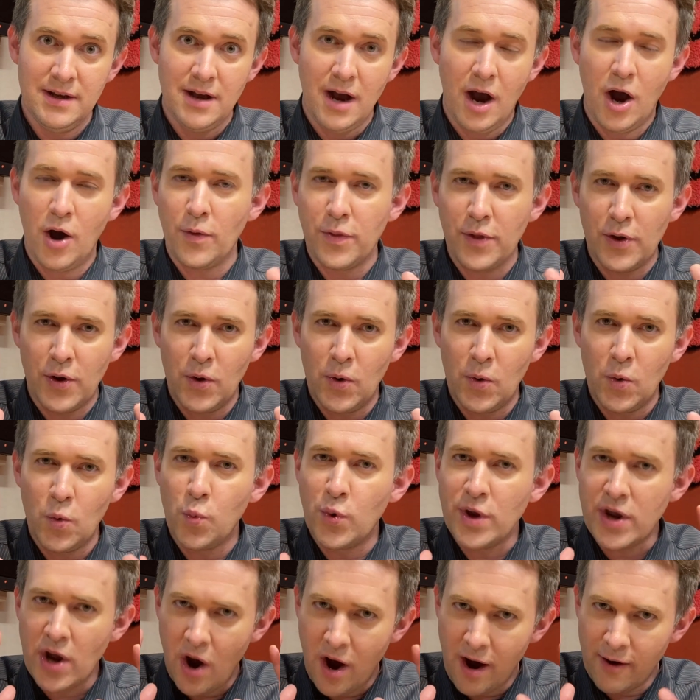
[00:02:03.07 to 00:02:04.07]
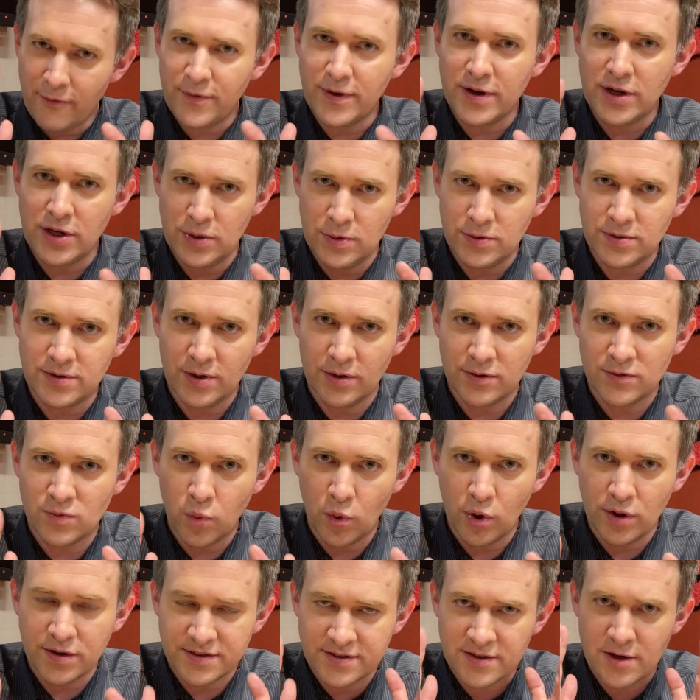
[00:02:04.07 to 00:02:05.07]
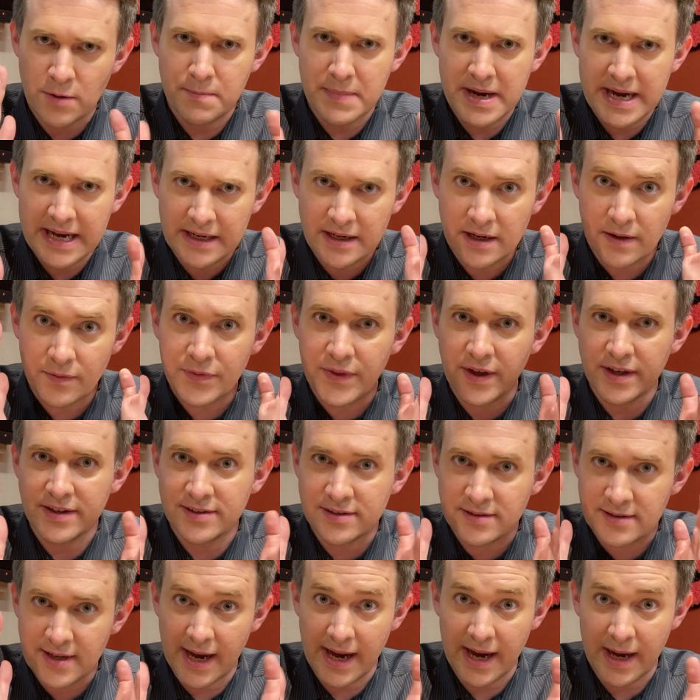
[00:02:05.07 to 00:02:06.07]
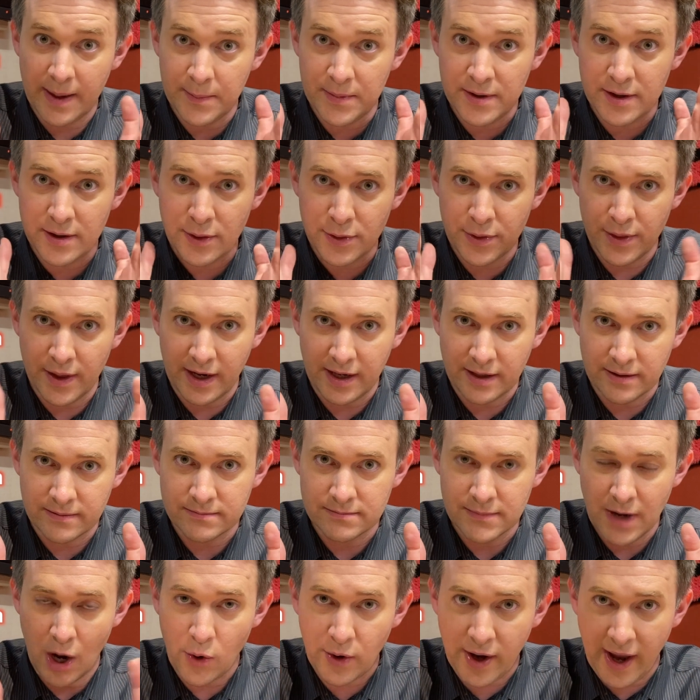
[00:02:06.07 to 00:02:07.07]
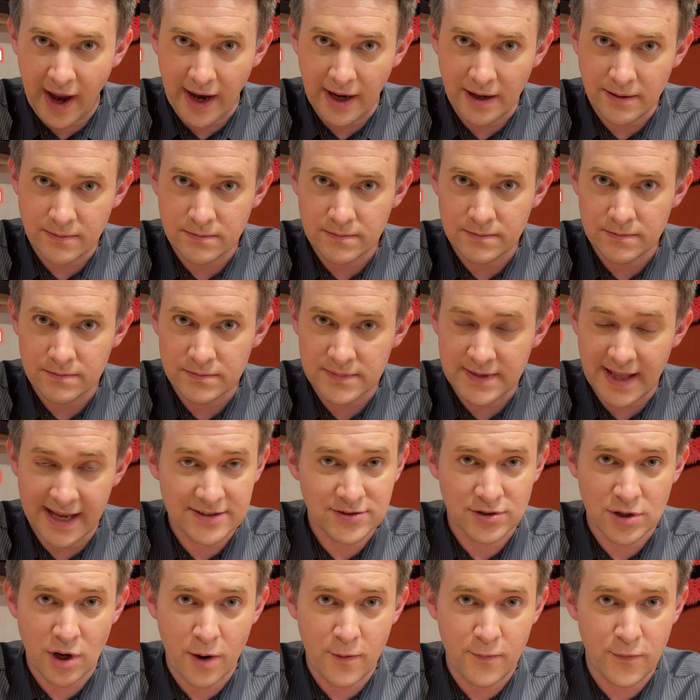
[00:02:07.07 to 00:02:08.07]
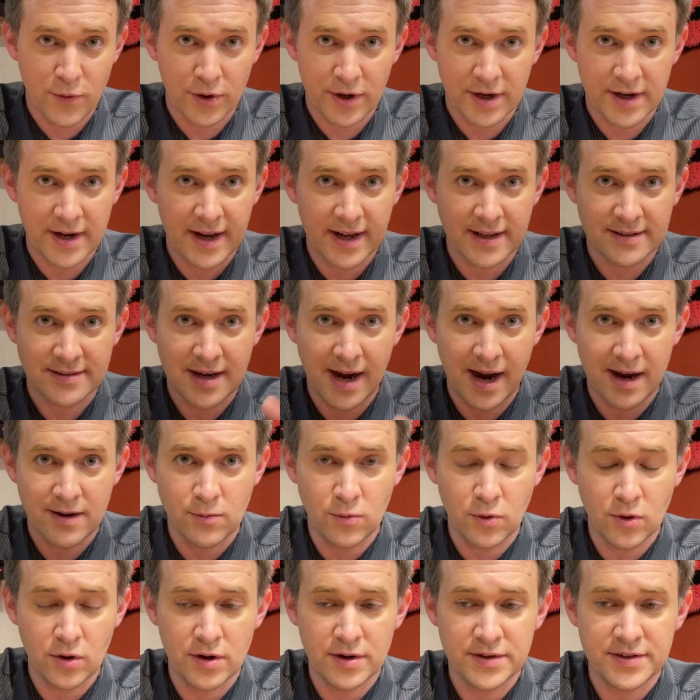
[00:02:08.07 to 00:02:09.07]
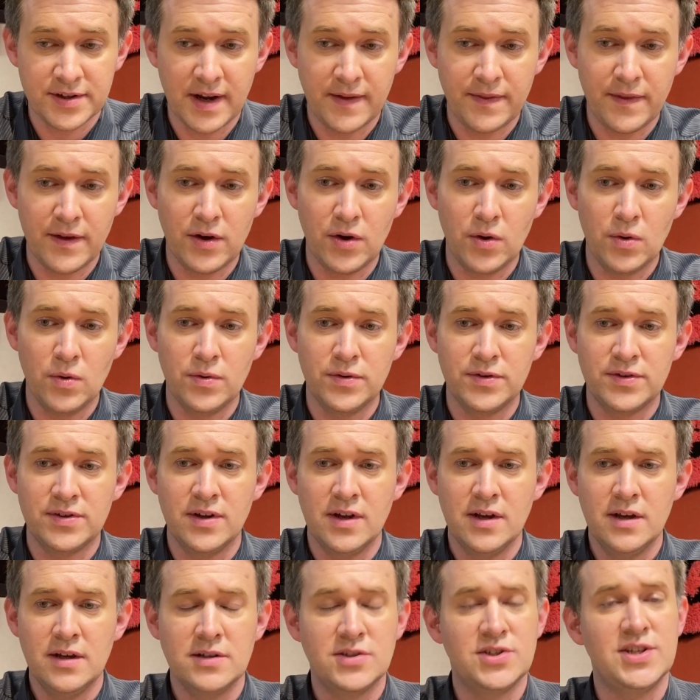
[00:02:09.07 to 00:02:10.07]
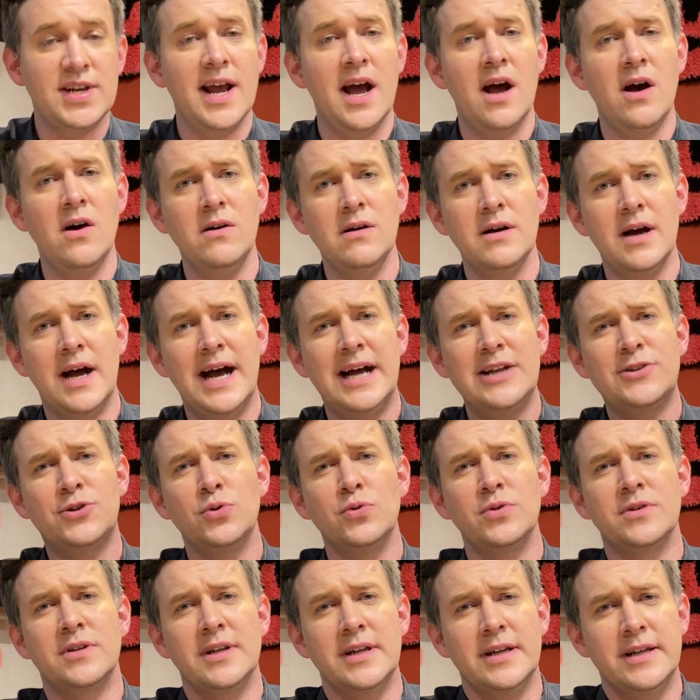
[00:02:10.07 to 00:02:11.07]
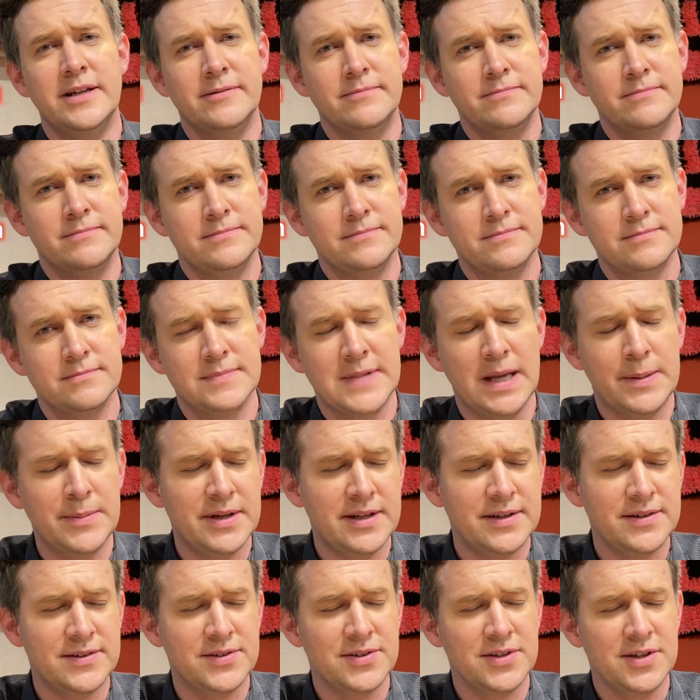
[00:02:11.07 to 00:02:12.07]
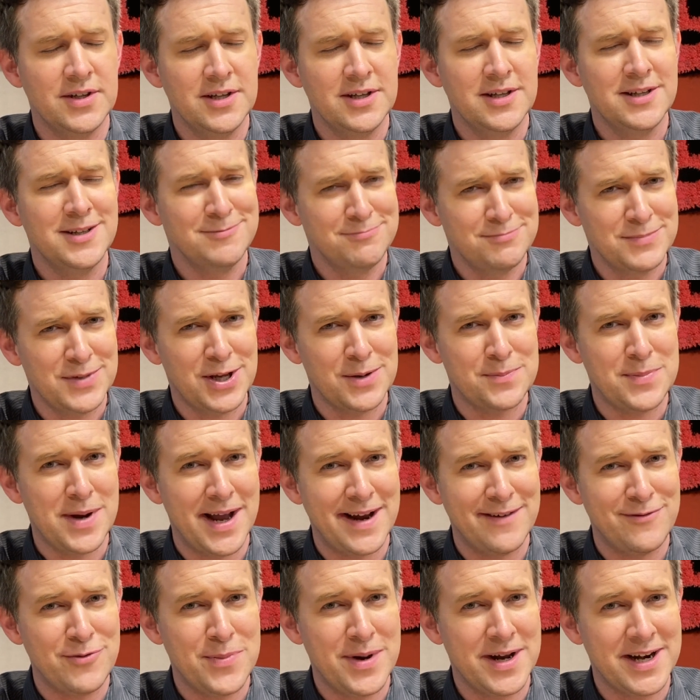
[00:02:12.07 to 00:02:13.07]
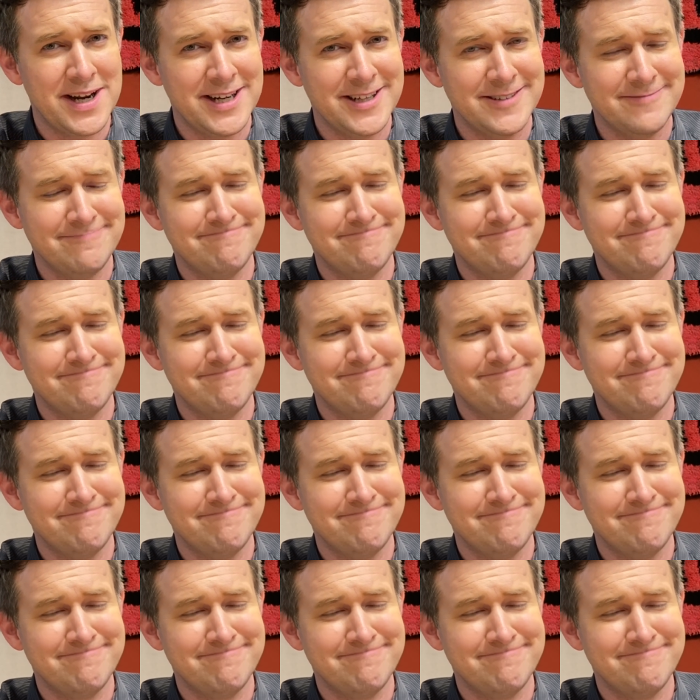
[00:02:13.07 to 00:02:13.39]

Although we often use those words to mean the same thing. Okay, that's all for today's hot words in the news. Ciao a tutti. That means goodbye, everybody.